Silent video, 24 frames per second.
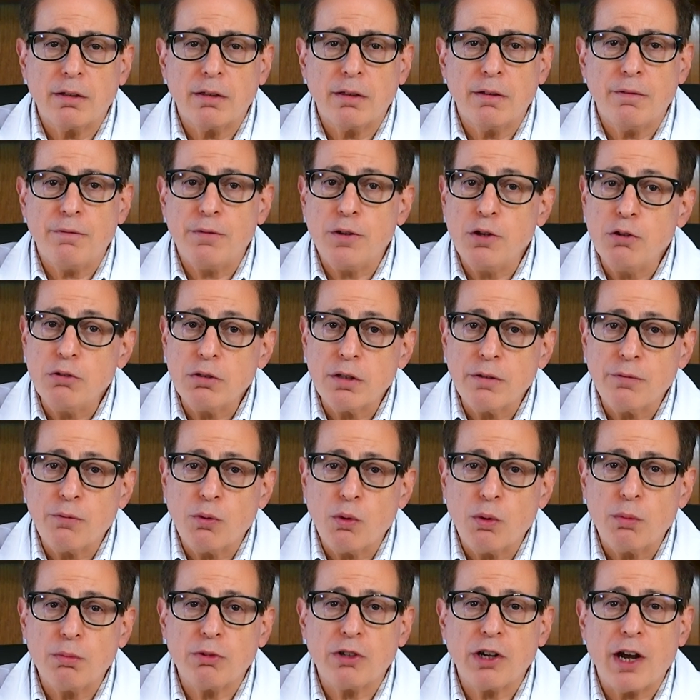the
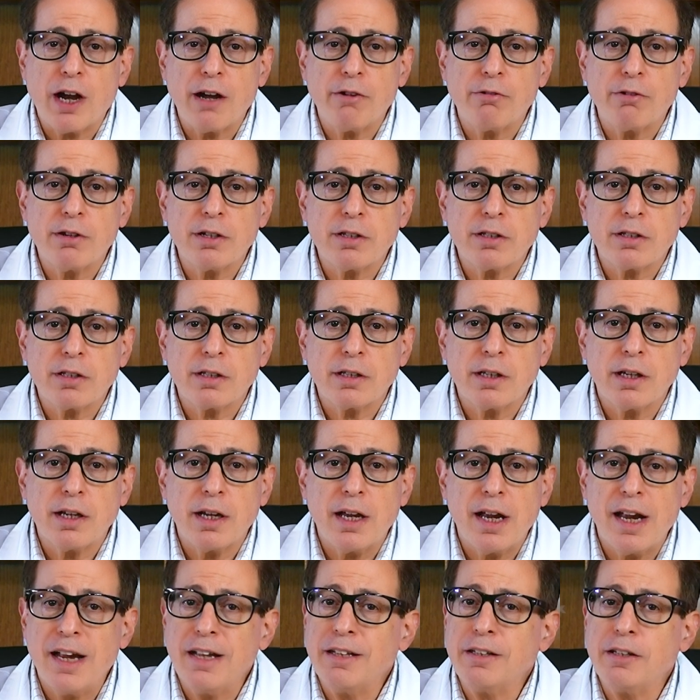fusiform gyrus,
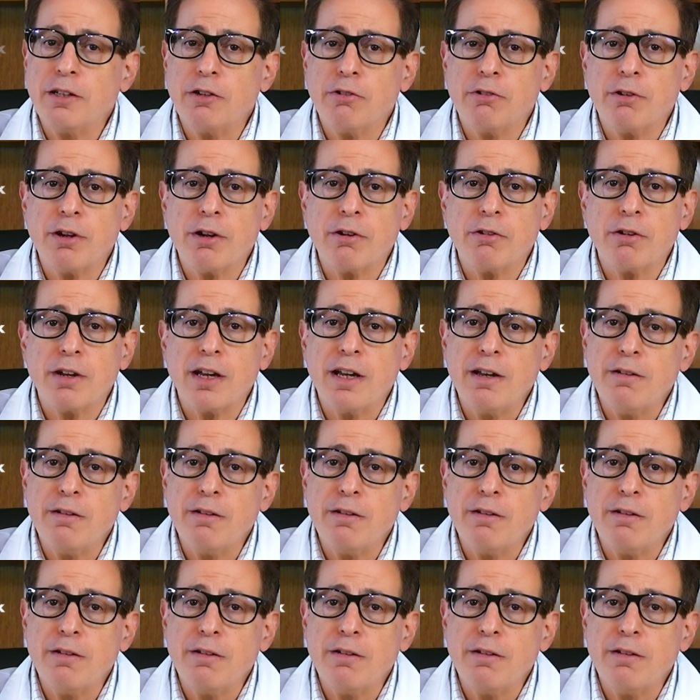anterior